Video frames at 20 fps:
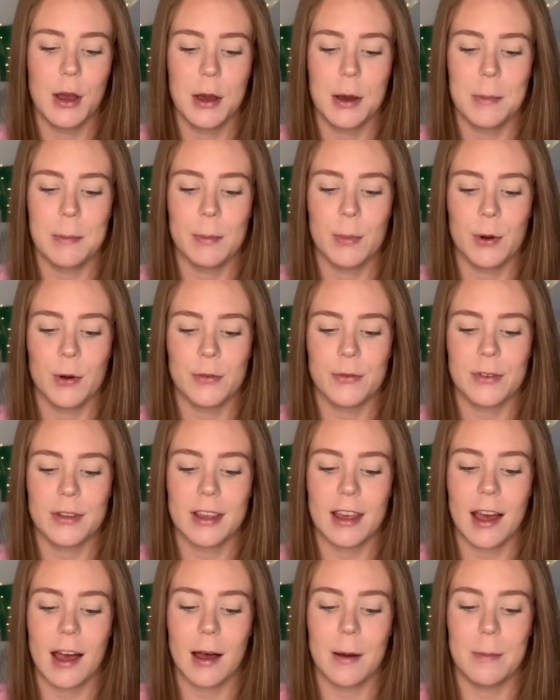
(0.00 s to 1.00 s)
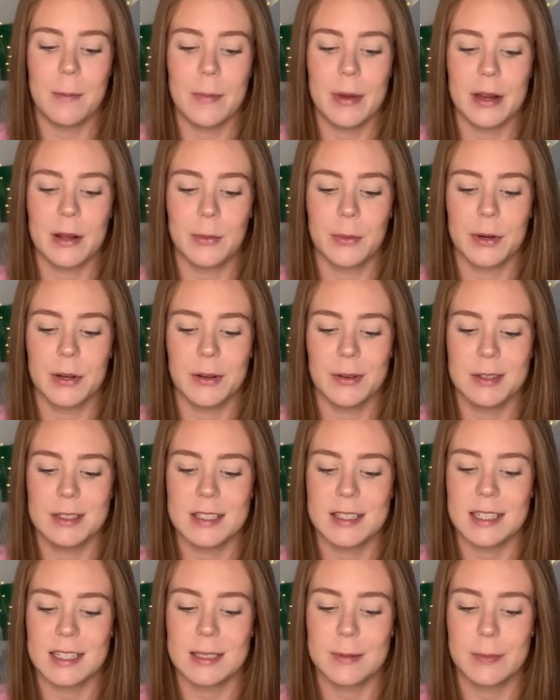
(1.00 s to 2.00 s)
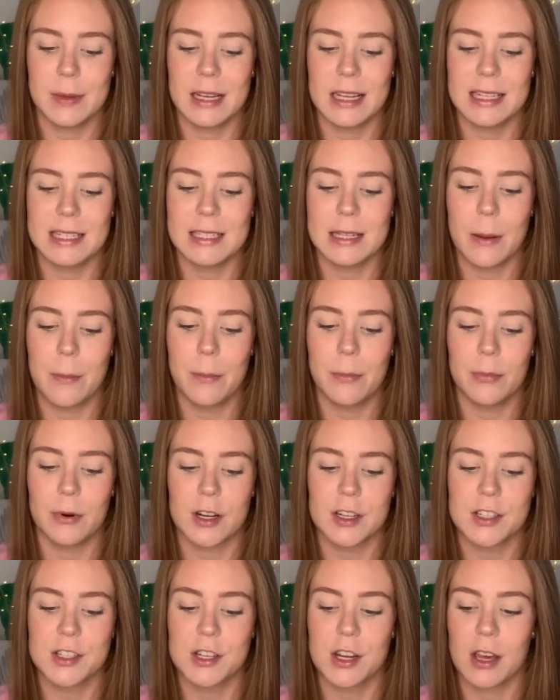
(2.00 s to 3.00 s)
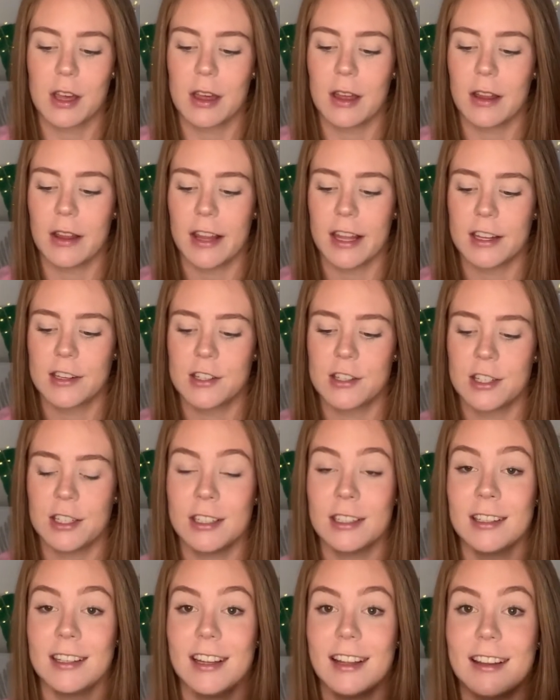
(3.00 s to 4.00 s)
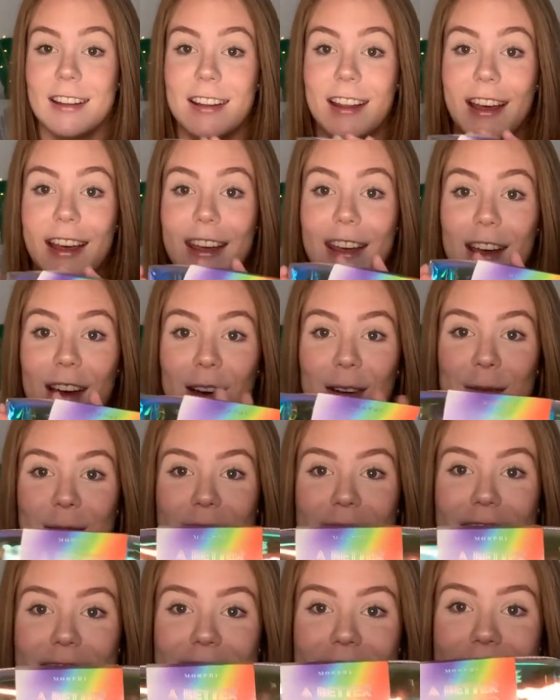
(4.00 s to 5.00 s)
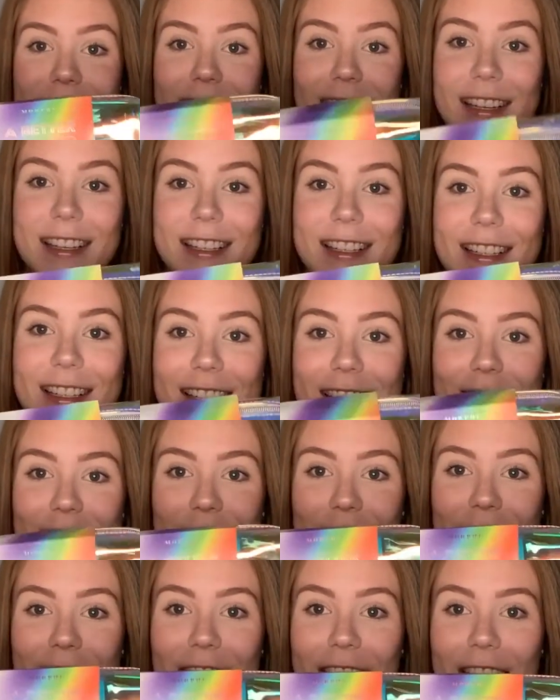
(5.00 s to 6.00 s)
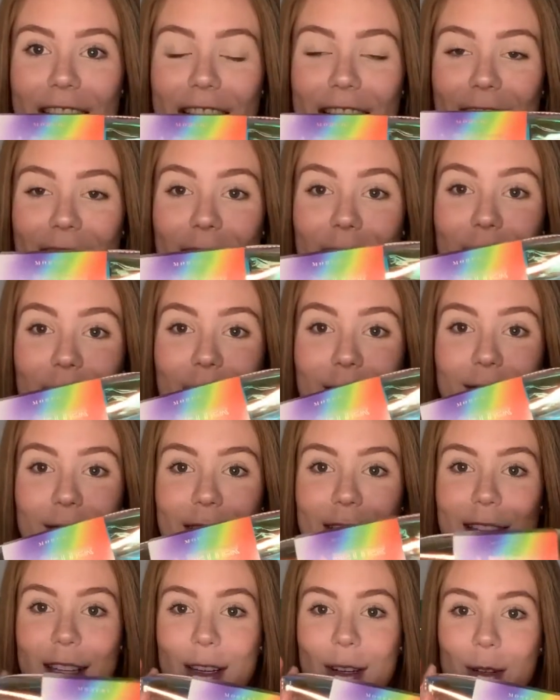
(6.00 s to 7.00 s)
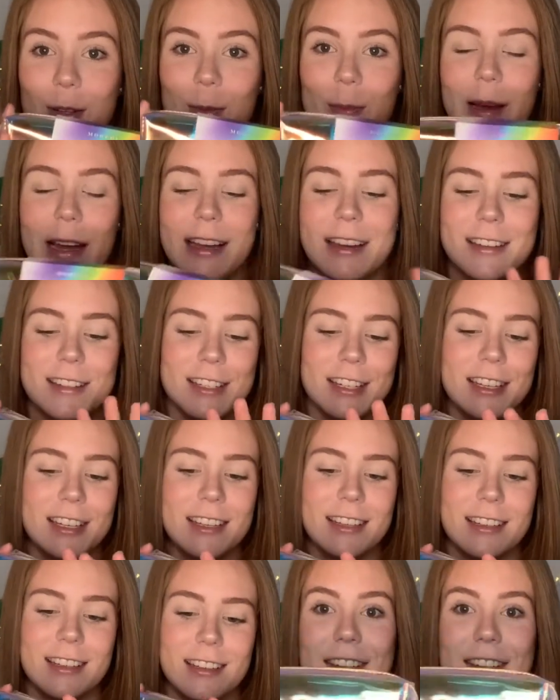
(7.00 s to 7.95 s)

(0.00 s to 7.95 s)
Morphe Abetter Whirled 6-piece brush collection, and they come in this really cool packaging.